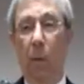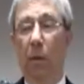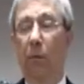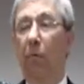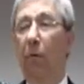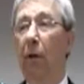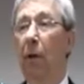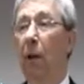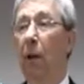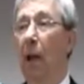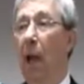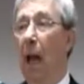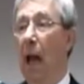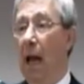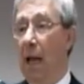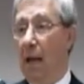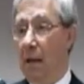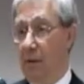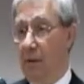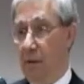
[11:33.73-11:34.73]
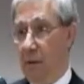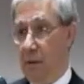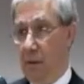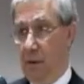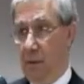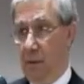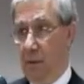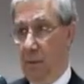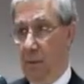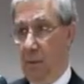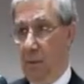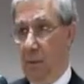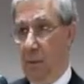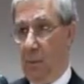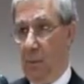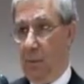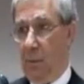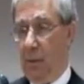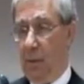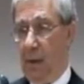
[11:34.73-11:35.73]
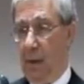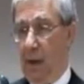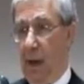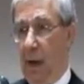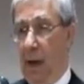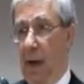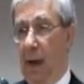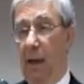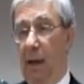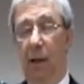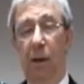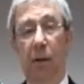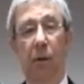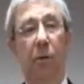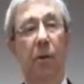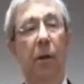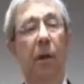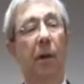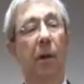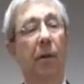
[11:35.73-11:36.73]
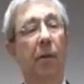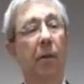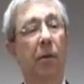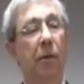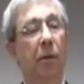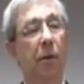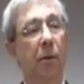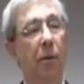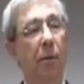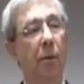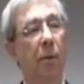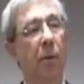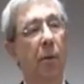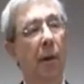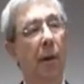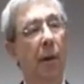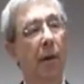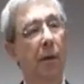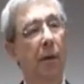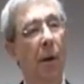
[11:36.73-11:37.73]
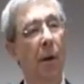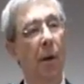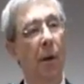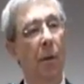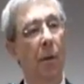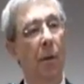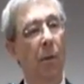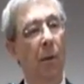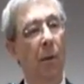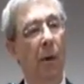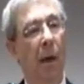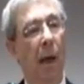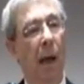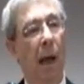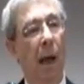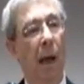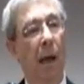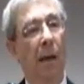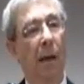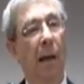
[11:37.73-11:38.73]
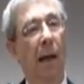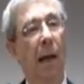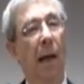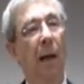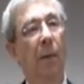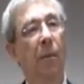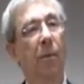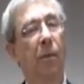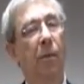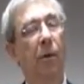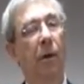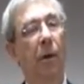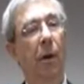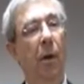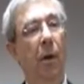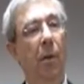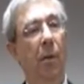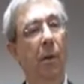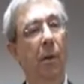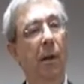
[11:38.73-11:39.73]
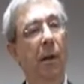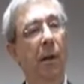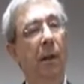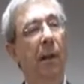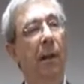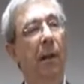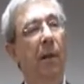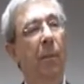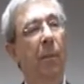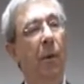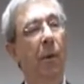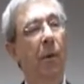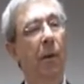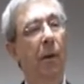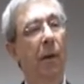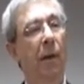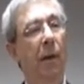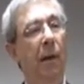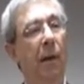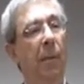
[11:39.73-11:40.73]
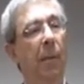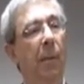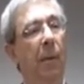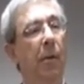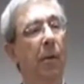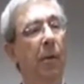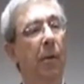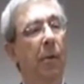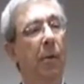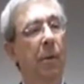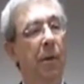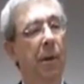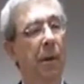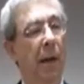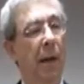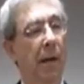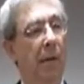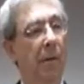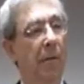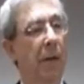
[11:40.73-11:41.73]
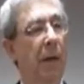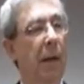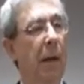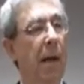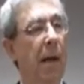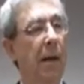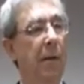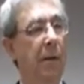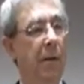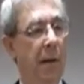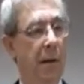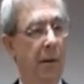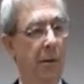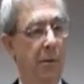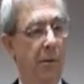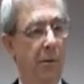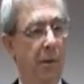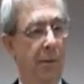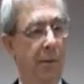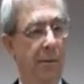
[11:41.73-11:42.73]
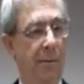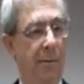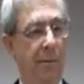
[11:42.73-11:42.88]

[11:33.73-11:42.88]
We relax you using a soothing tone that helps you to go deeper and deeper into a state of relaxation.